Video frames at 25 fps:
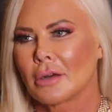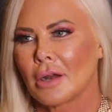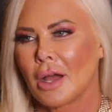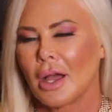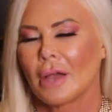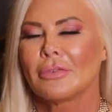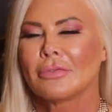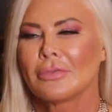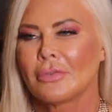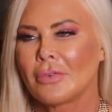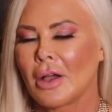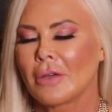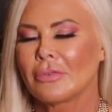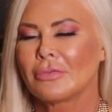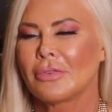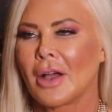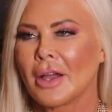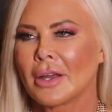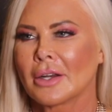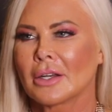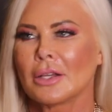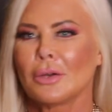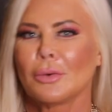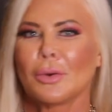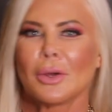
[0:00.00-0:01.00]
I
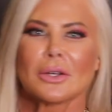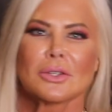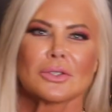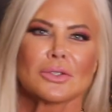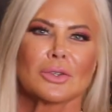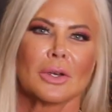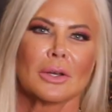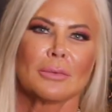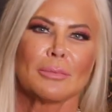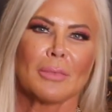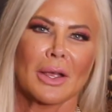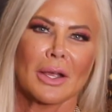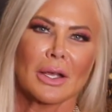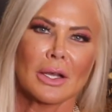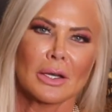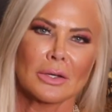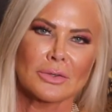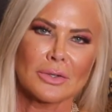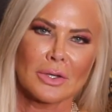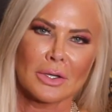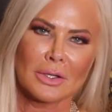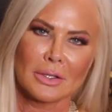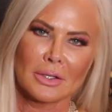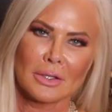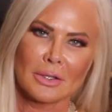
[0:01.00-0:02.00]
finally went and joined my
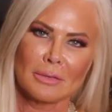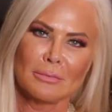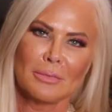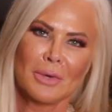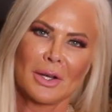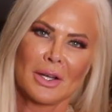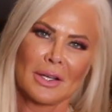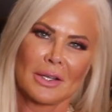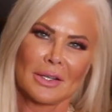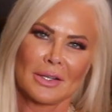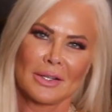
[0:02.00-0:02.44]
country club